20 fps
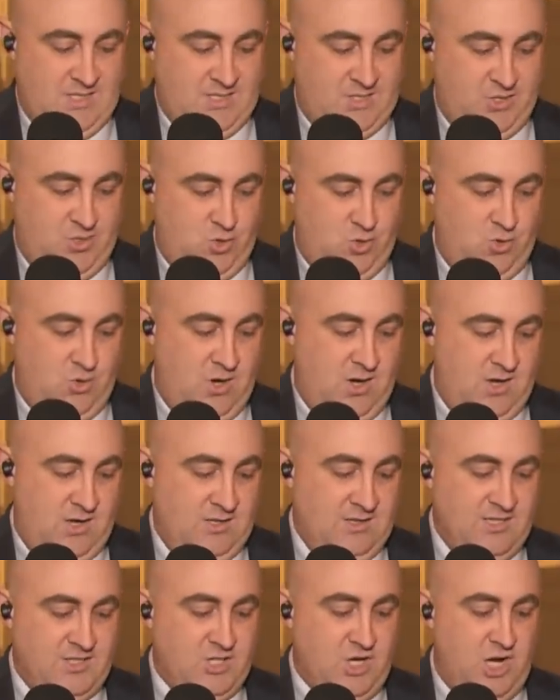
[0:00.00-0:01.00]

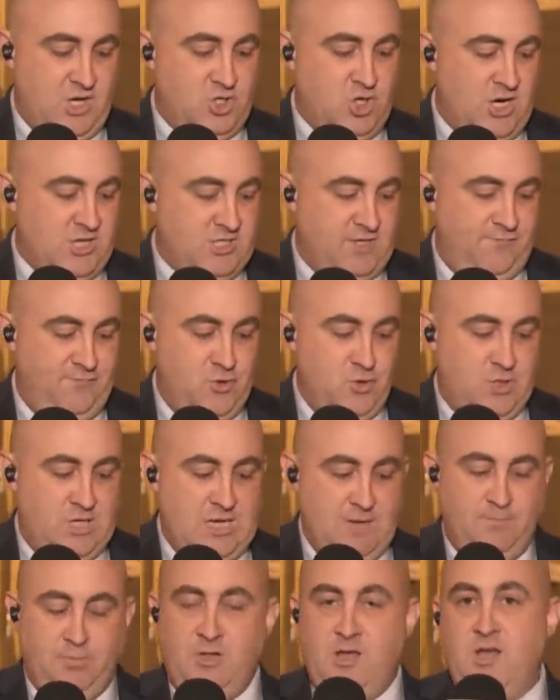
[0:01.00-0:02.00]
So let's contrast a few
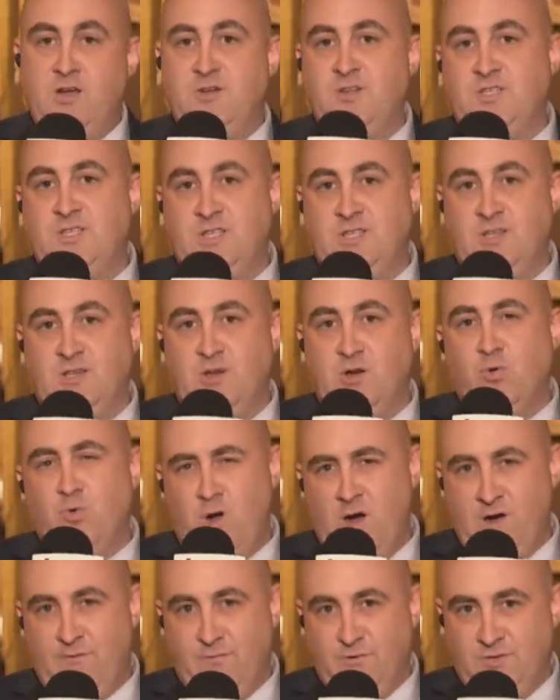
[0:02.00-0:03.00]
key players in the
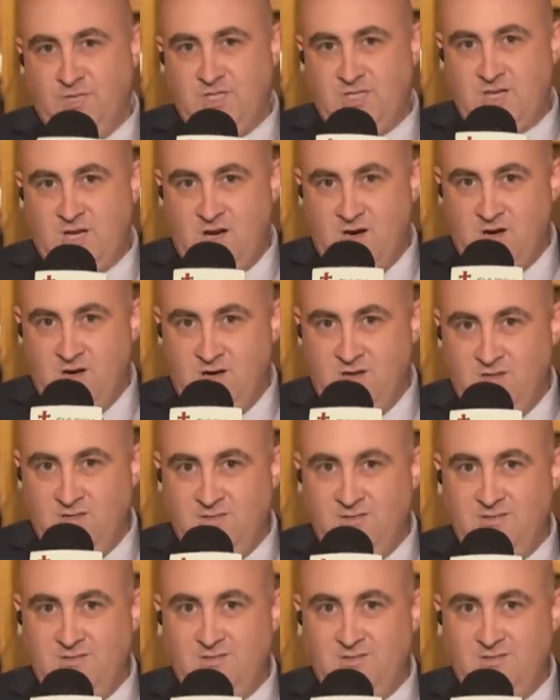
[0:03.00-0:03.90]
Rockford saga.